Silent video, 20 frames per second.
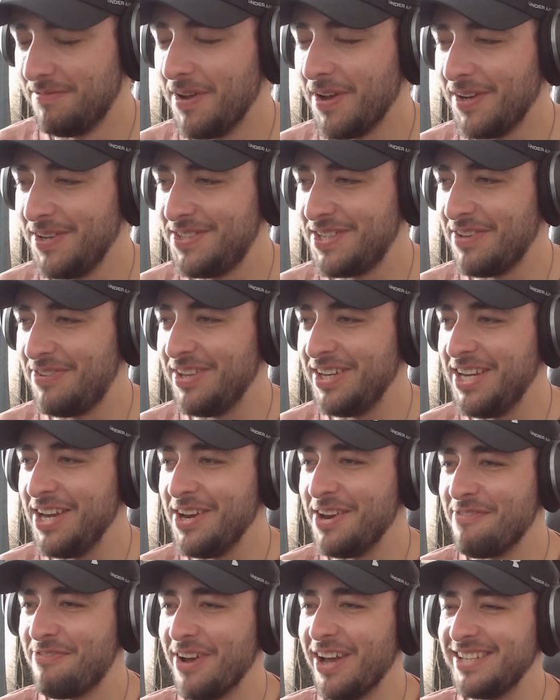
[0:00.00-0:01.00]
Most of the
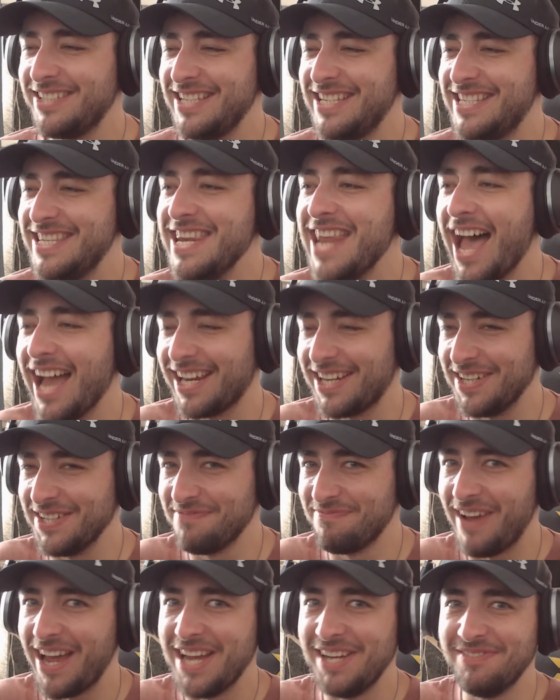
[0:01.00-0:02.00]
universe is
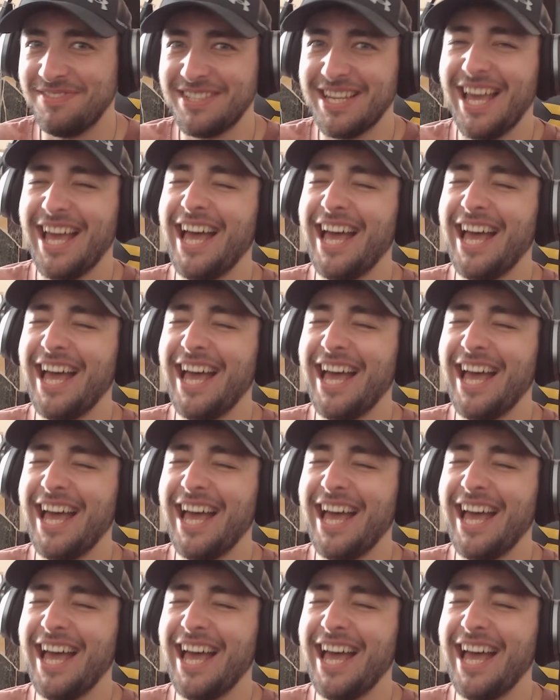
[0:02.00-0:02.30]
knackered, babes.